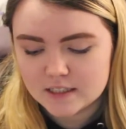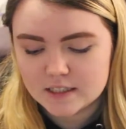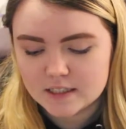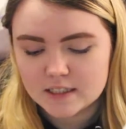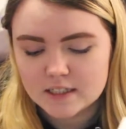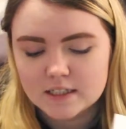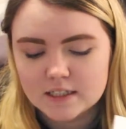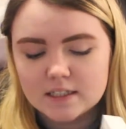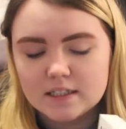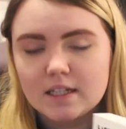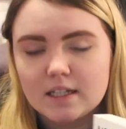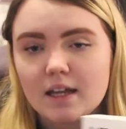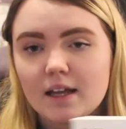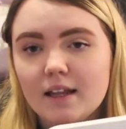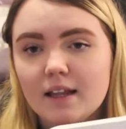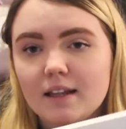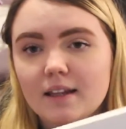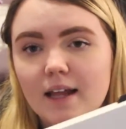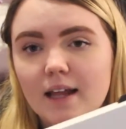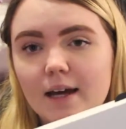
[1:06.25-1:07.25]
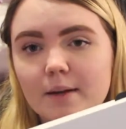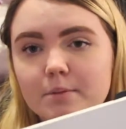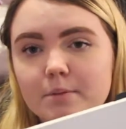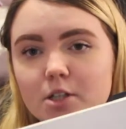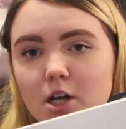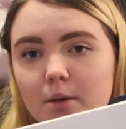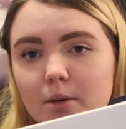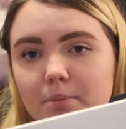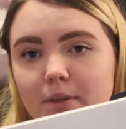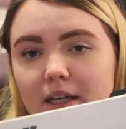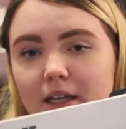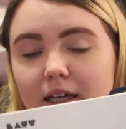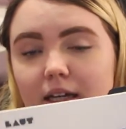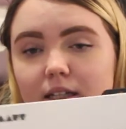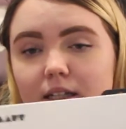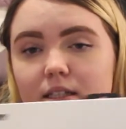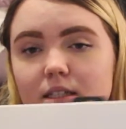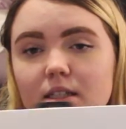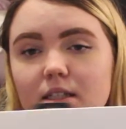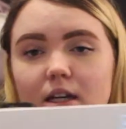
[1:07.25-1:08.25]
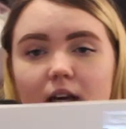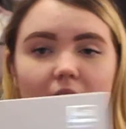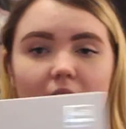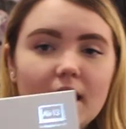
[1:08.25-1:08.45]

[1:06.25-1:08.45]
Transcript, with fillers: this laptop case.